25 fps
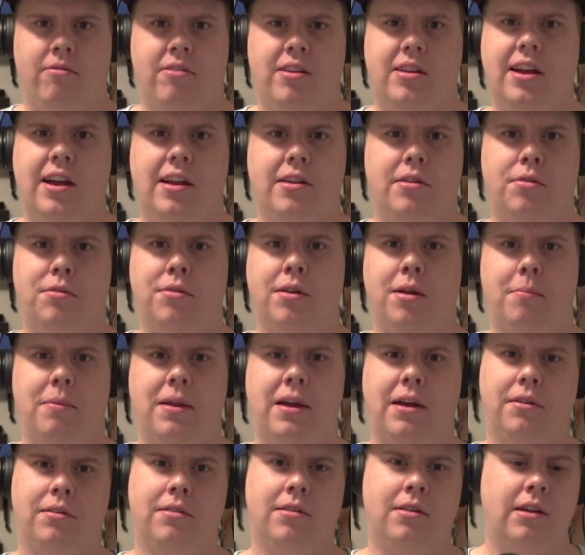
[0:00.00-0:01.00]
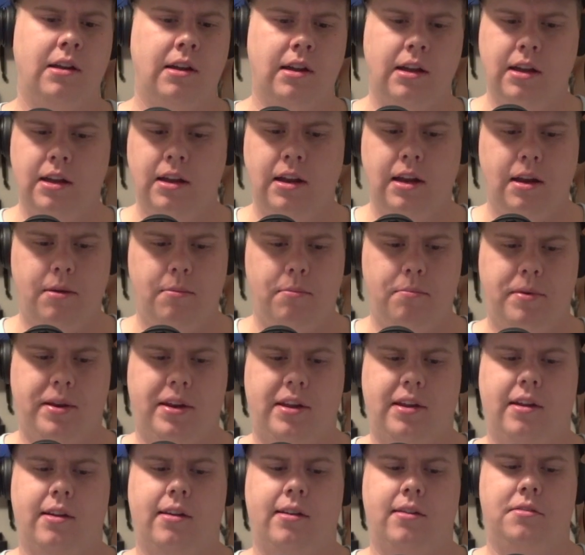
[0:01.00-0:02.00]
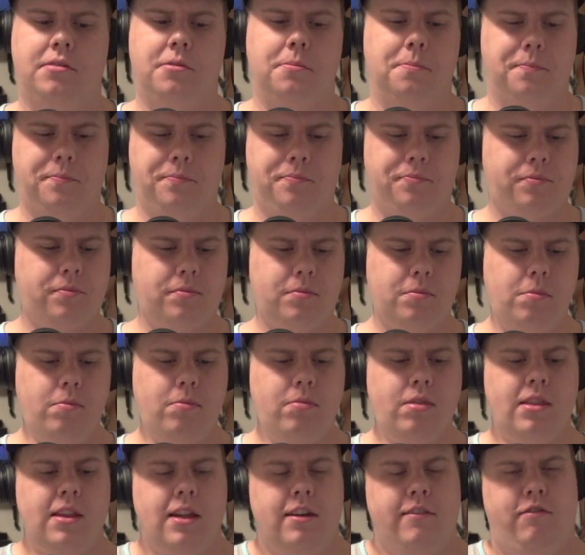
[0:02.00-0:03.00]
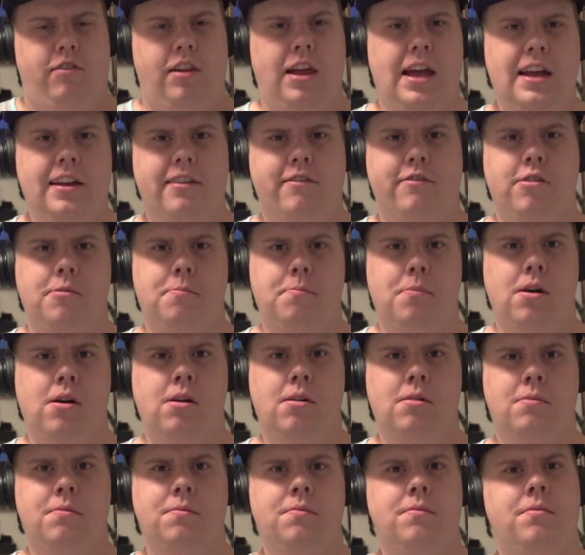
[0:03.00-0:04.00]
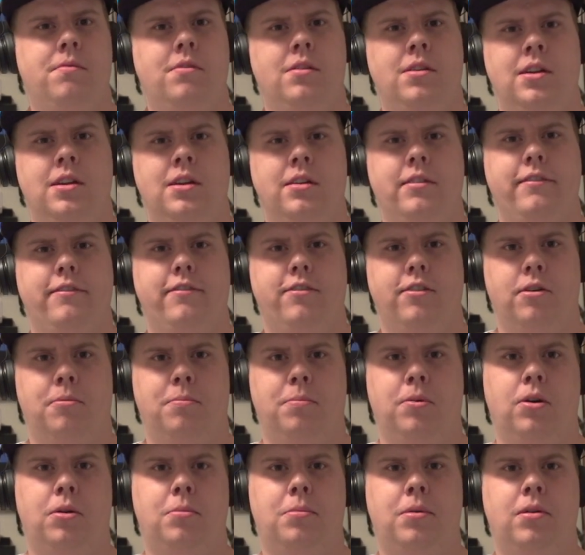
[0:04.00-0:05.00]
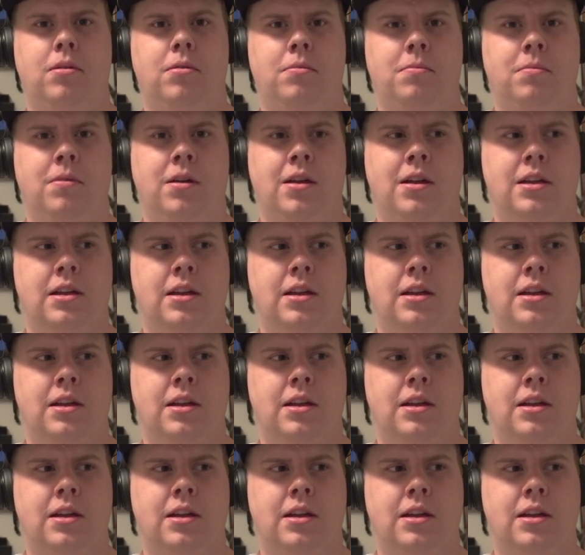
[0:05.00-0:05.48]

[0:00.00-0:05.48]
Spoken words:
You got to do something else, because flag football for a Pro Bowl,